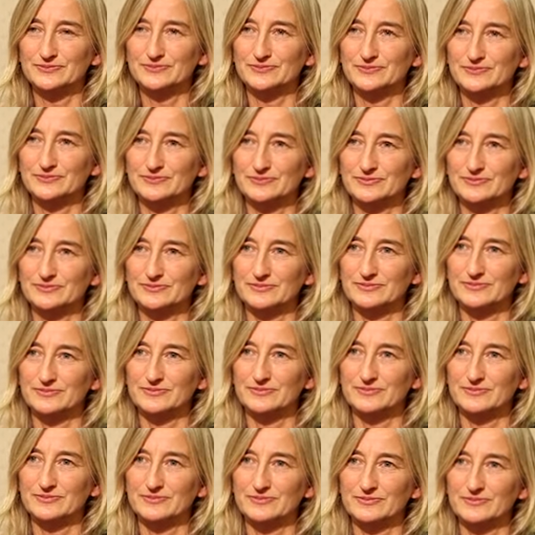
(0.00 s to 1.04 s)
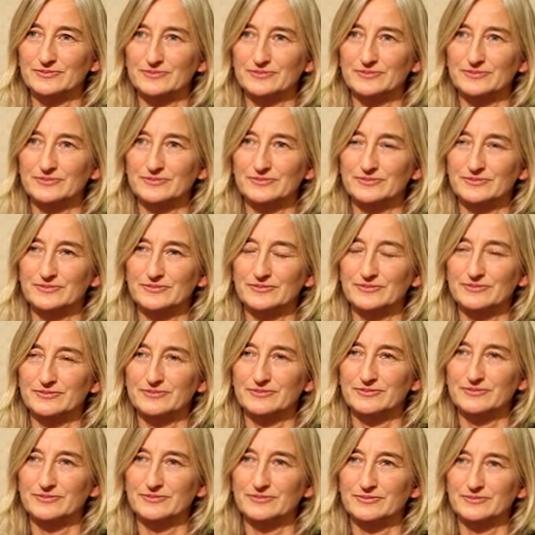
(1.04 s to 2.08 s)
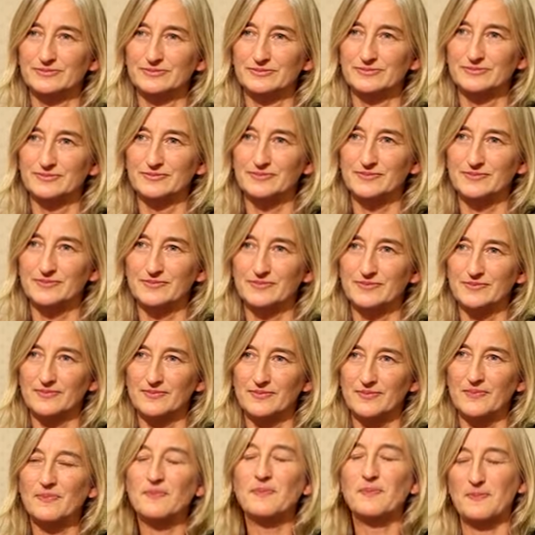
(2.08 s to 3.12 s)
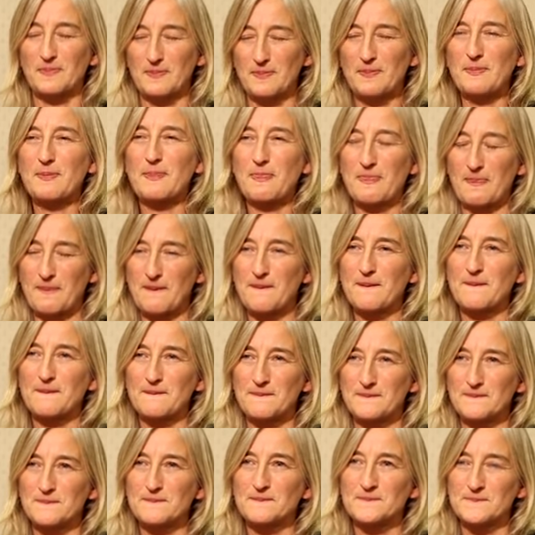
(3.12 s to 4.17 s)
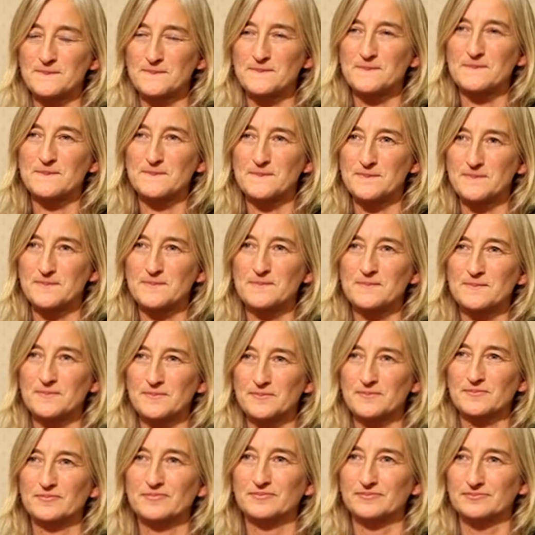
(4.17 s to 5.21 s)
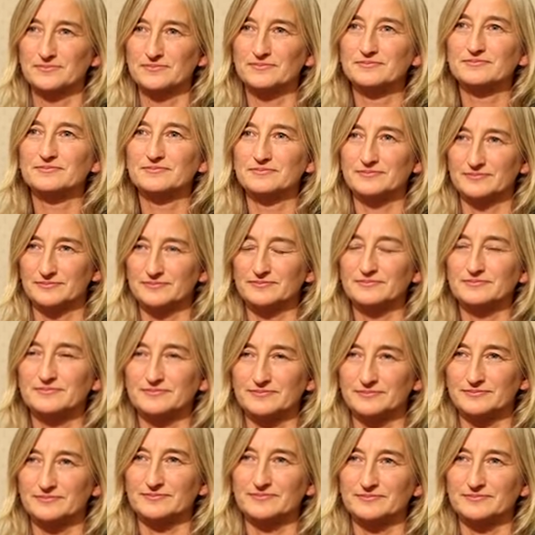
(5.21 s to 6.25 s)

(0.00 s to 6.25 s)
Even the contact with the image in fields or another kind of